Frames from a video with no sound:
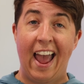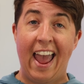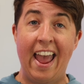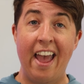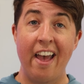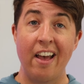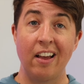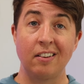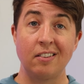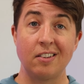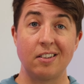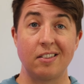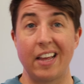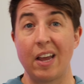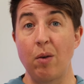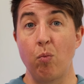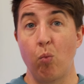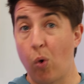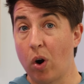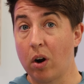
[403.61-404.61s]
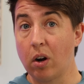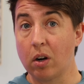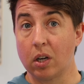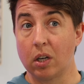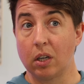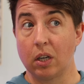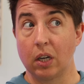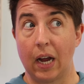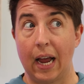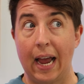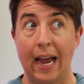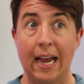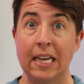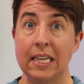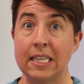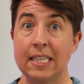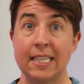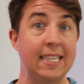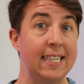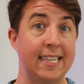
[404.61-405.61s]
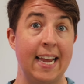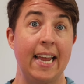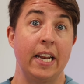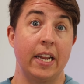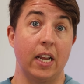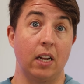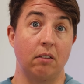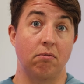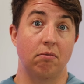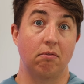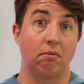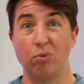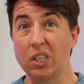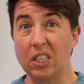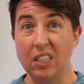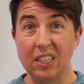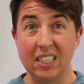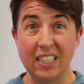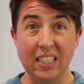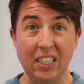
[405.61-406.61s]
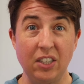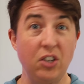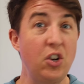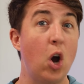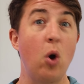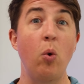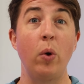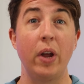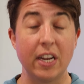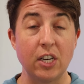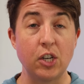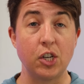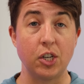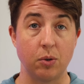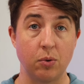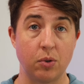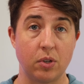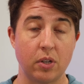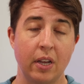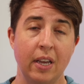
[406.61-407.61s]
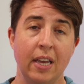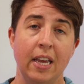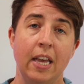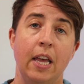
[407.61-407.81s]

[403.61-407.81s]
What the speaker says: and they work as intended. Really no issues.